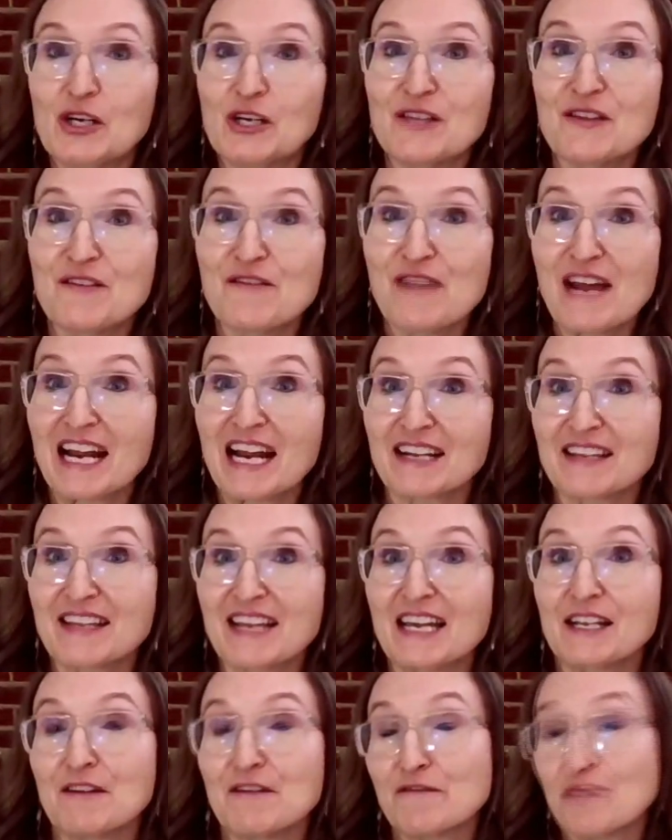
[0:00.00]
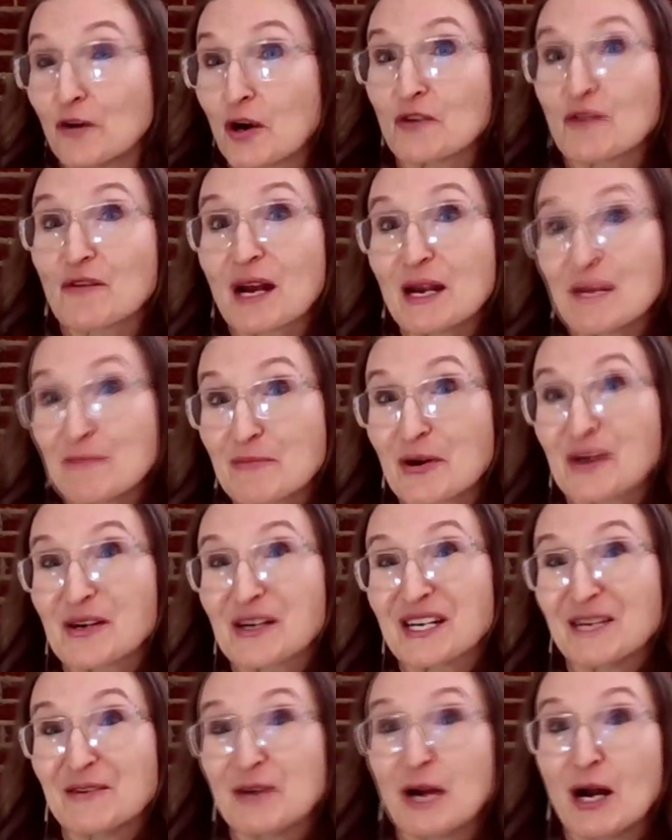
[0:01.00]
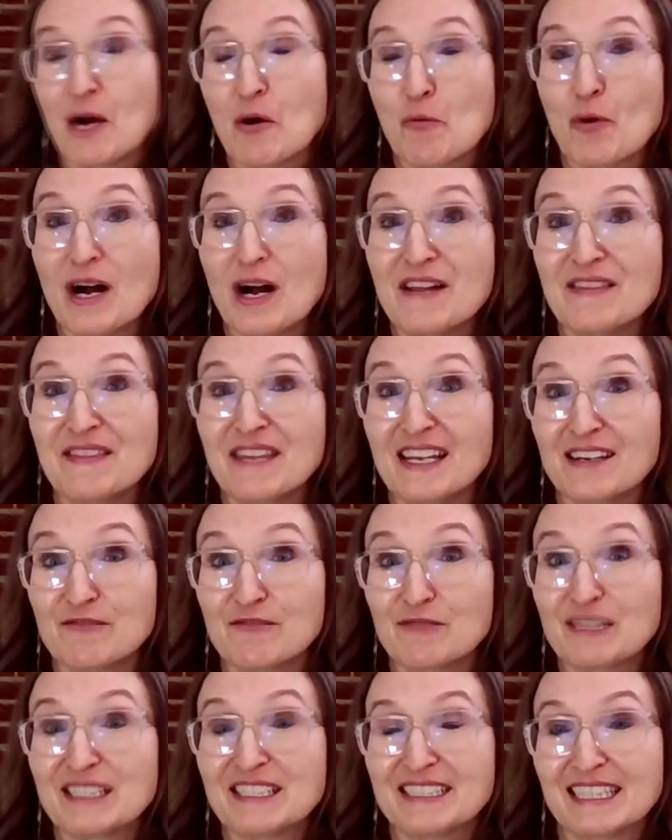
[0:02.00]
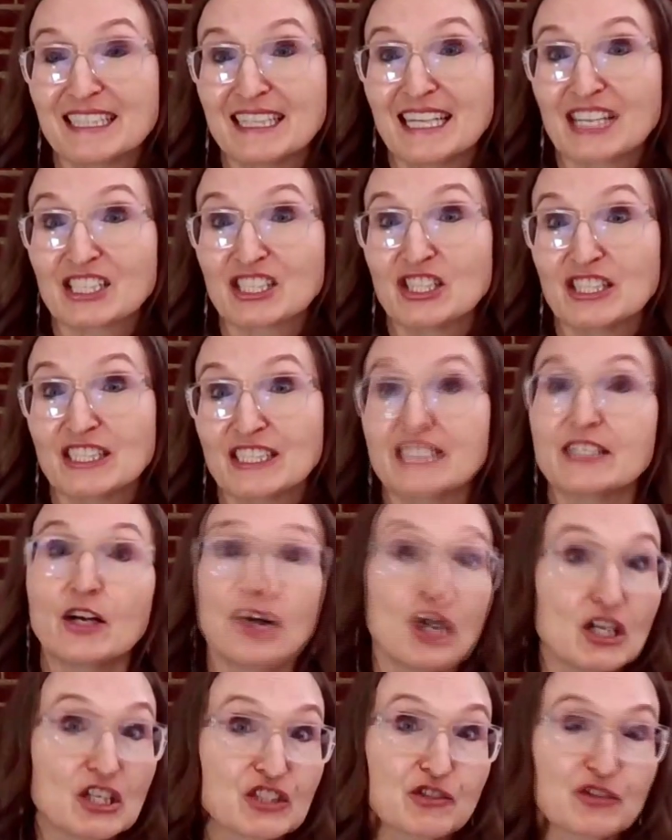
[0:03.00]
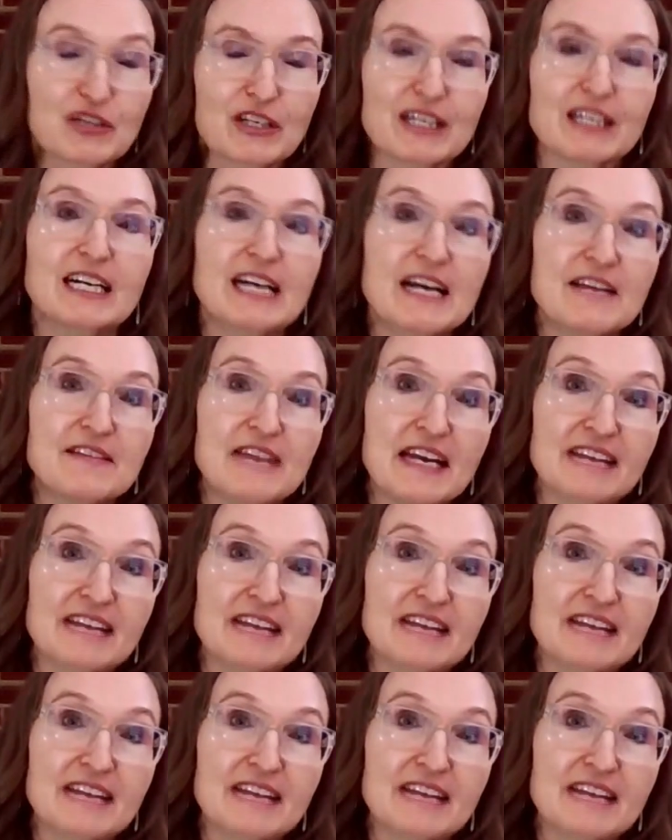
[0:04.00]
on the fact that a far right party uh, won the recent election in Austria.